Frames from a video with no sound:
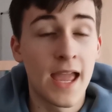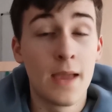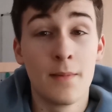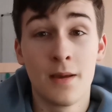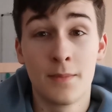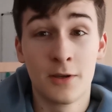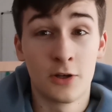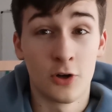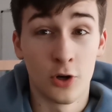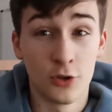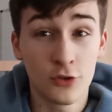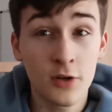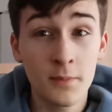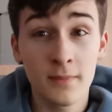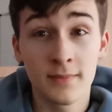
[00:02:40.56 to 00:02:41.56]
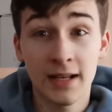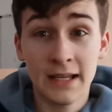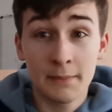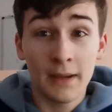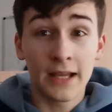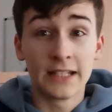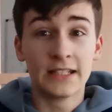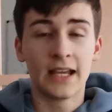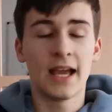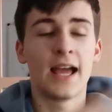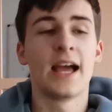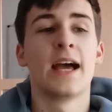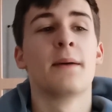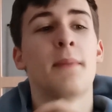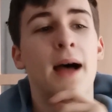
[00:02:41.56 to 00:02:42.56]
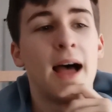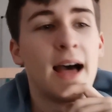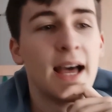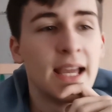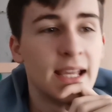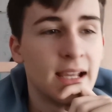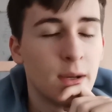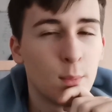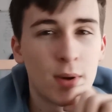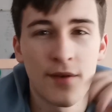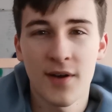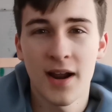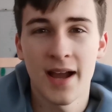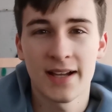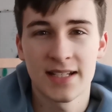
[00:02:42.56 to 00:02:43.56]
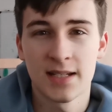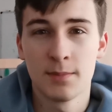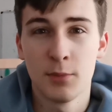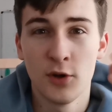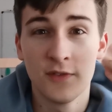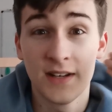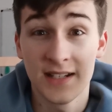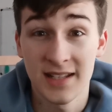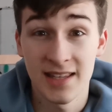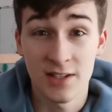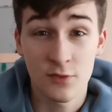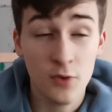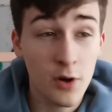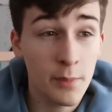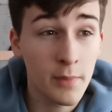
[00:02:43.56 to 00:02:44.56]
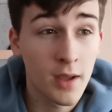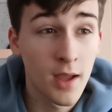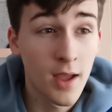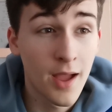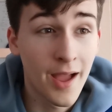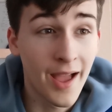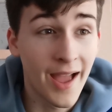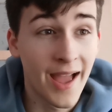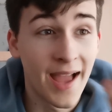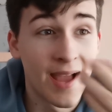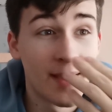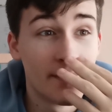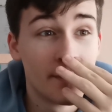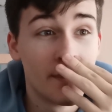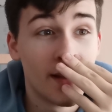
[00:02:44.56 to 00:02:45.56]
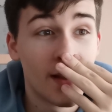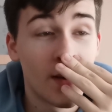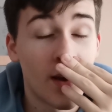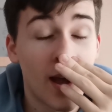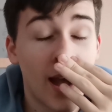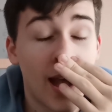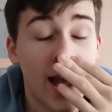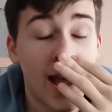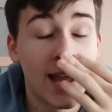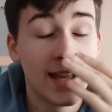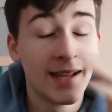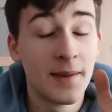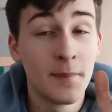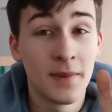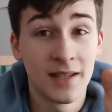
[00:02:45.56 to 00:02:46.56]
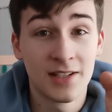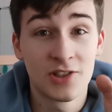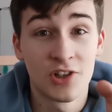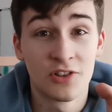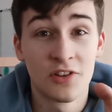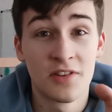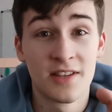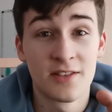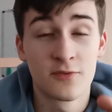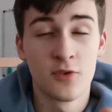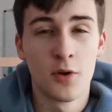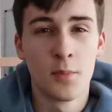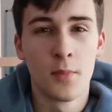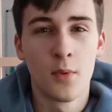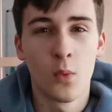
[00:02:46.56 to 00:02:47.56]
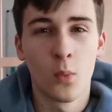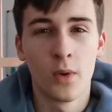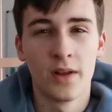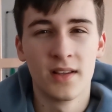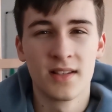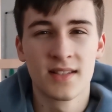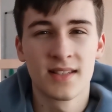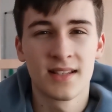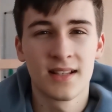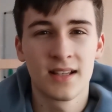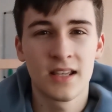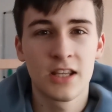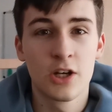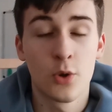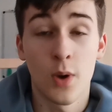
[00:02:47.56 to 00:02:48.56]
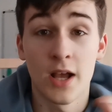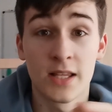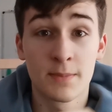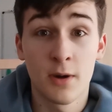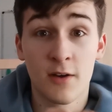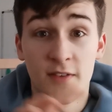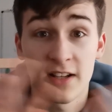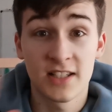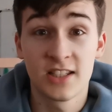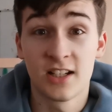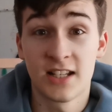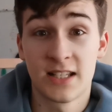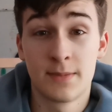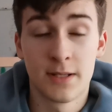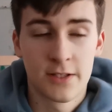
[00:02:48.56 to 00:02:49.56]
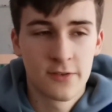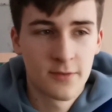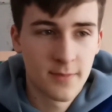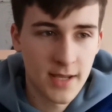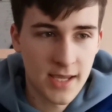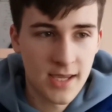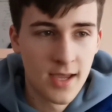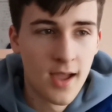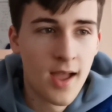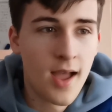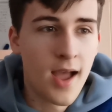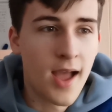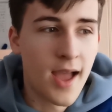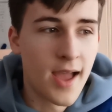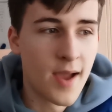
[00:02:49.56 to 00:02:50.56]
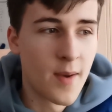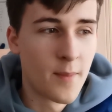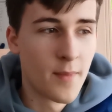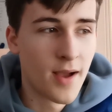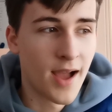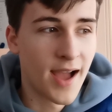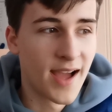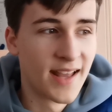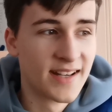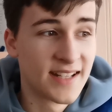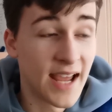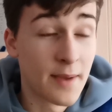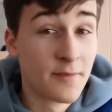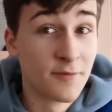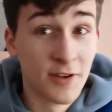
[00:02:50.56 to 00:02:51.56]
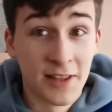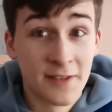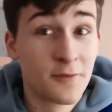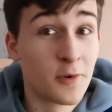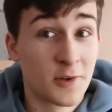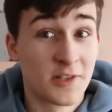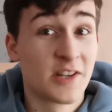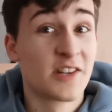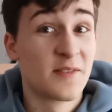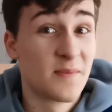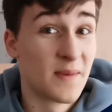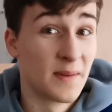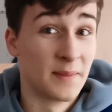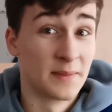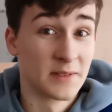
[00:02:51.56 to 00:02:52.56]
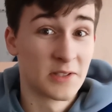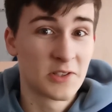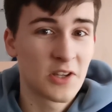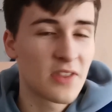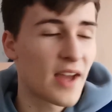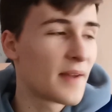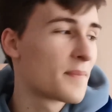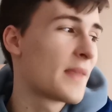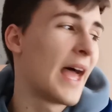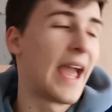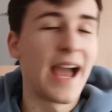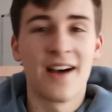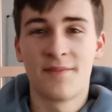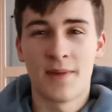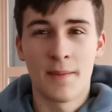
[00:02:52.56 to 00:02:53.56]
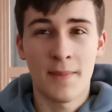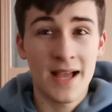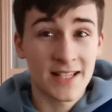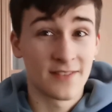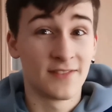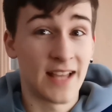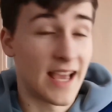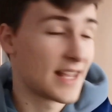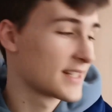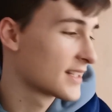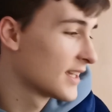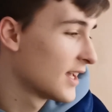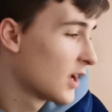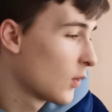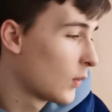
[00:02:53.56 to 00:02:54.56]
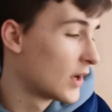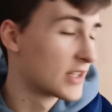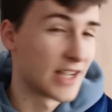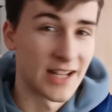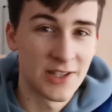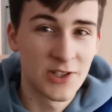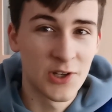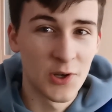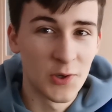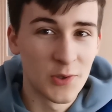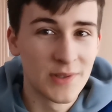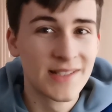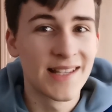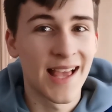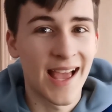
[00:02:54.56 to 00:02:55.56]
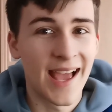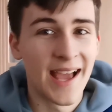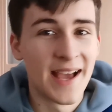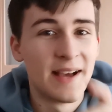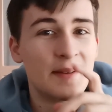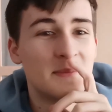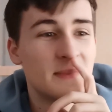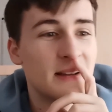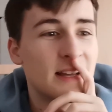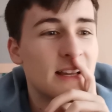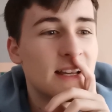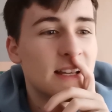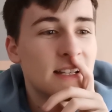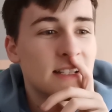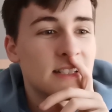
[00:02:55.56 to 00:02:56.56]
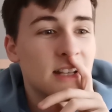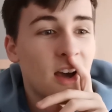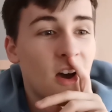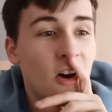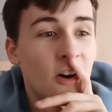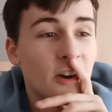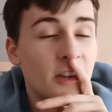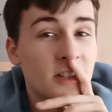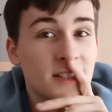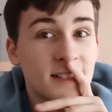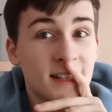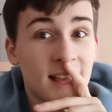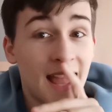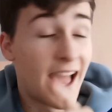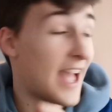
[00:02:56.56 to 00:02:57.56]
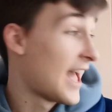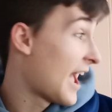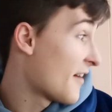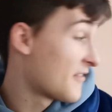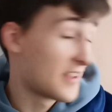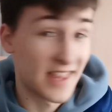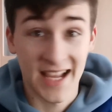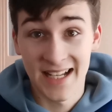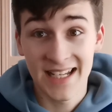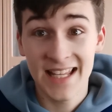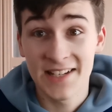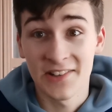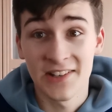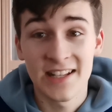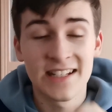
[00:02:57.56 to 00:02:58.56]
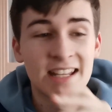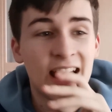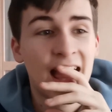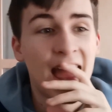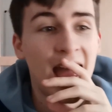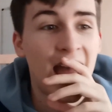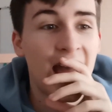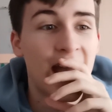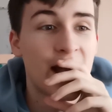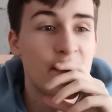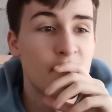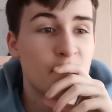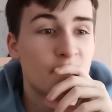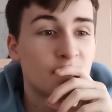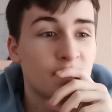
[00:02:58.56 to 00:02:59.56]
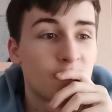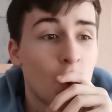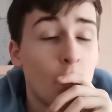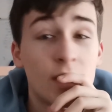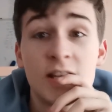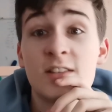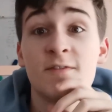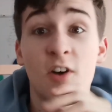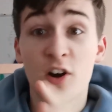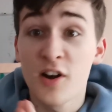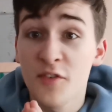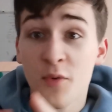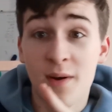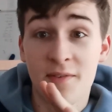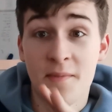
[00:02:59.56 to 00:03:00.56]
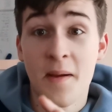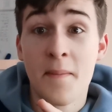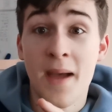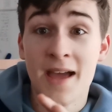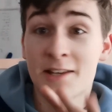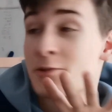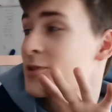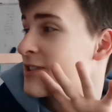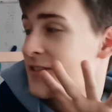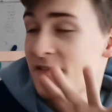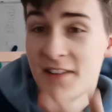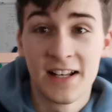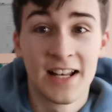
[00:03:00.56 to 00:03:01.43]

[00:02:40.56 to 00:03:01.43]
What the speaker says: It may be your own room, like mine. Whenever I actually moved into this room, I made sure that this room was, a perfect study space for me. And I'm really fortunate to be able to do that. I have my massive desk, which I chose to house everything I need on it, which is far enough away from my bed so it doesn't